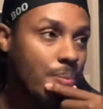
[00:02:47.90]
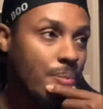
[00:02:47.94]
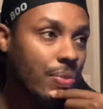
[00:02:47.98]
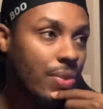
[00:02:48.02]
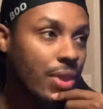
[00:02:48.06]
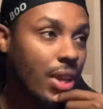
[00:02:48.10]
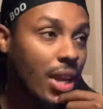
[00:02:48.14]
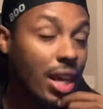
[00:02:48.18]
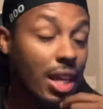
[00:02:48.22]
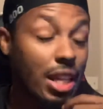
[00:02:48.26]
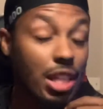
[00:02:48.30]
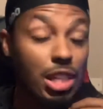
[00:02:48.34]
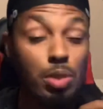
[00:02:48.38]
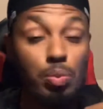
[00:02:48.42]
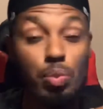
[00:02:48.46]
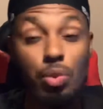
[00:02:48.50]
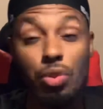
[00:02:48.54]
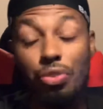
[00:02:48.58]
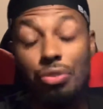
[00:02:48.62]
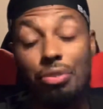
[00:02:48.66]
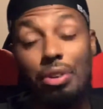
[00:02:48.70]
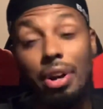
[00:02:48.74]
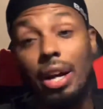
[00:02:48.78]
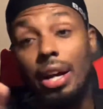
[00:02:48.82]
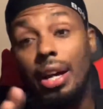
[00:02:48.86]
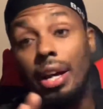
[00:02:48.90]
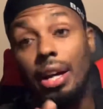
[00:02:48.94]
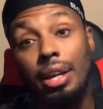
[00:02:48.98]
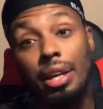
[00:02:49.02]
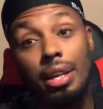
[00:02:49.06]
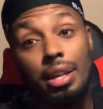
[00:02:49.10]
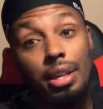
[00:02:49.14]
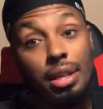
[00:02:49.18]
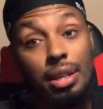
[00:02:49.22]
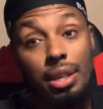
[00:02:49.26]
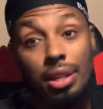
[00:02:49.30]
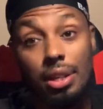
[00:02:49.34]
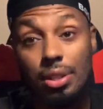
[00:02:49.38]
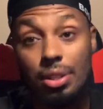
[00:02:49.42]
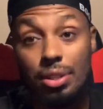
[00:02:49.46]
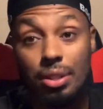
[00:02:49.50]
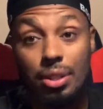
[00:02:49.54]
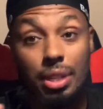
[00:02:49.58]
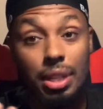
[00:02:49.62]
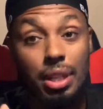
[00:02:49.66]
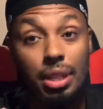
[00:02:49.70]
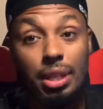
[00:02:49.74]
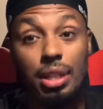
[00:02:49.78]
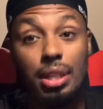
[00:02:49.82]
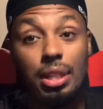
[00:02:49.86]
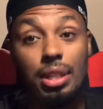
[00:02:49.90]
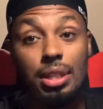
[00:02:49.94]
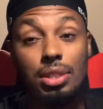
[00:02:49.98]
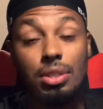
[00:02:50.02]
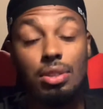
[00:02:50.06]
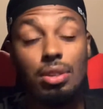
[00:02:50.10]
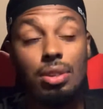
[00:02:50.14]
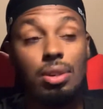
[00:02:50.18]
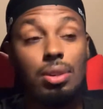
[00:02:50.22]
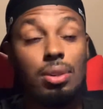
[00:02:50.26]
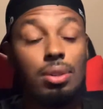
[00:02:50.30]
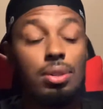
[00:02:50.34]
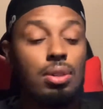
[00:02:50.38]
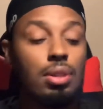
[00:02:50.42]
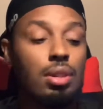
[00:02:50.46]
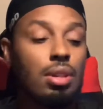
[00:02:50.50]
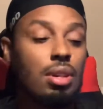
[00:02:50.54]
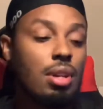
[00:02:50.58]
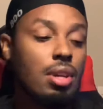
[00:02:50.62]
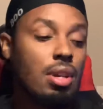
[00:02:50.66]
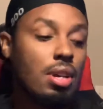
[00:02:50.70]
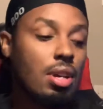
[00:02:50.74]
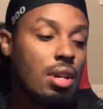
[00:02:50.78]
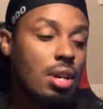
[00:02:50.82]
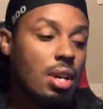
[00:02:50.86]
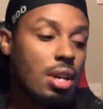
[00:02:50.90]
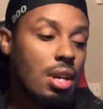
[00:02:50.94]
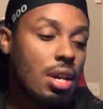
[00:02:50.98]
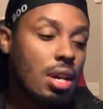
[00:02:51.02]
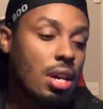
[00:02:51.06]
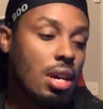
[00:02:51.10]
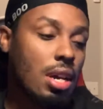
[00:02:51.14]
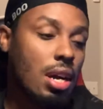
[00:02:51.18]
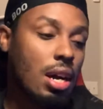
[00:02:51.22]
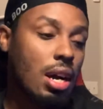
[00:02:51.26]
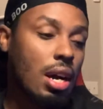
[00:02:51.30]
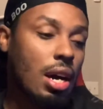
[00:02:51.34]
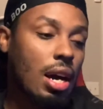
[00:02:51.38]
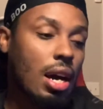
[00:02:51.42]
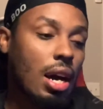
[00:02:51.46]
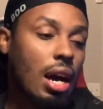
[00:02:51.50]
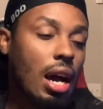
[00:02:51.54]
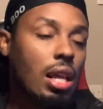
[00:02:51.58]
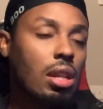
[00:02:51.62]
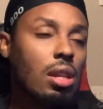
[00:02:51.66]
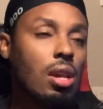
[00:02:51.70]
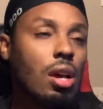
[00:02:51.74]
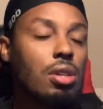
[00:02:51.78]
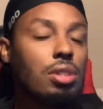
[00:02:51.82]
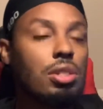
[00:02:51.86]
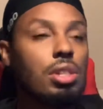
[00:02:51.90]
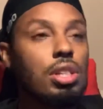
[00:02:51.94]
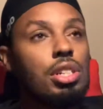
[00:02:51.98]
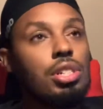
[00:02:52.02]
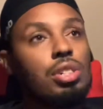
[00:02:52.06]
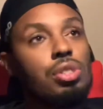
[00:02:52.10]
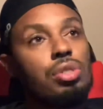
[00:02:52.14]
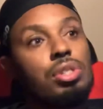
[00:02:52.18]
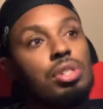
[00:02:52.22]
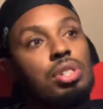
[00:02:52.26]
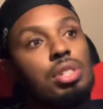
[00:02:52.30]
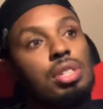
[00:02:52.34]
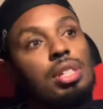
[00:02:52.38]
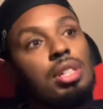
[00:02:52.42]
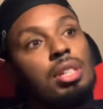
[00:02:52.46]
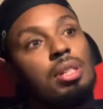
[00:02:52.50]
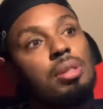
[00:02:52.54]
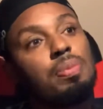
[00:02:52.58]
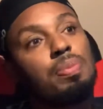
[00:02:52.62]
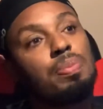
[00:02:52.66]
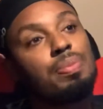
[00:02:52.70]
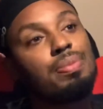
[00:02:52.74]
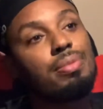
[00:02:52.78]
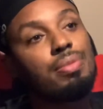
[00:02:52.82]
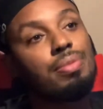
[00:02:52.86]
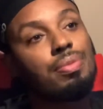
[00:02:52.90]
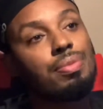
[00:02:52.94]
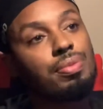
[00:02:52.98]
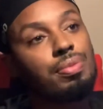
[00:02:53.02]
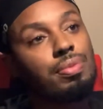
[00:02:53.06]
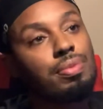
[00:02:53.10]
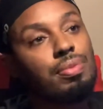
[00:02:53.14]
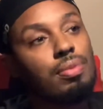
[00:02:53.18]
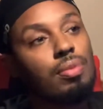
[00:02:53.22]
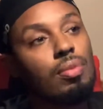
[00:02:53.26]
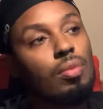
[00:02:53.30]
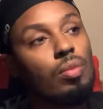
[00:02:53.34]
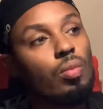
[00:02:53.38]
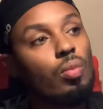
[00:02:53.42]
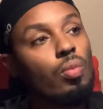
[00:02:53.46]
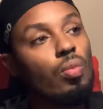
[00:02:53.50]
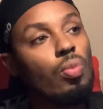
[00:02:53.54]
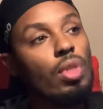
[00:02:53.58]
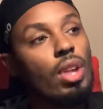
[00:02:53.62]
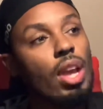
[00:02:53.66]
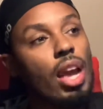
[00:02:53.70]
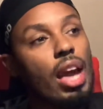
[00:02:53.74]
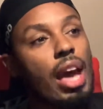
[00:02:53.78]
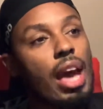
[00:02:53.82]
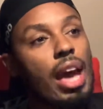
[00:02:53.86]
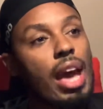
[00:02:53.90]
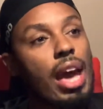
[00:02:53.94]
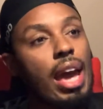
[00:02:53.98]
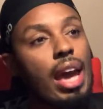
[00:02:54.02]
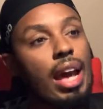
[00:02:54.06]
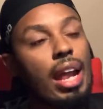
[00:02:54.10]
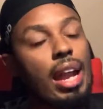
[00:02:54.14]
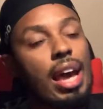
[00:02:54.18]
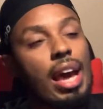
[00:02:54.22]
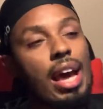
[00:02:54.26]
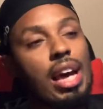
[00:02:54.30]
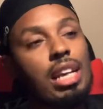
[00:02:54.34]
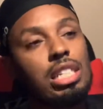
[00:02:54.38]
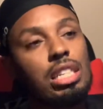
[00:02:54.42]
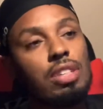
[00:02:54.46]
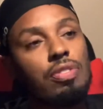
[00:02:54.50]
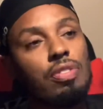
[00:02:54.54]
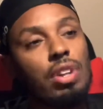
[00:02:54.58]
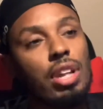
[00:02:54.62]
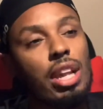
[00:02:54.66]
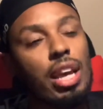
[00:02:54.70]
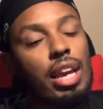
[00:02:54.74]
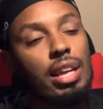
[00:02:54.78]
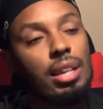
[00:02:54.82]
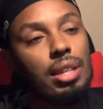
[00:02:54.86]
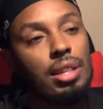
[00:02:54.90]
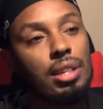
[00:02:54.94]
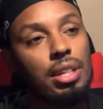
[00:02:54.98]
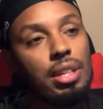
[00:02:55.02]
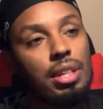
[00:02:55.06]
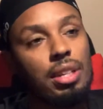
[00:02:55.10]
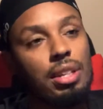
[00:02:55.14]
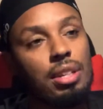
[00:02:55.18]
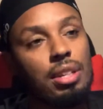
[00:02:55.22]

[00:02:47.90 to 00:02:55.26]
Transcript: And this is before I had kids or anything. So I lost interest in it. And as of lately,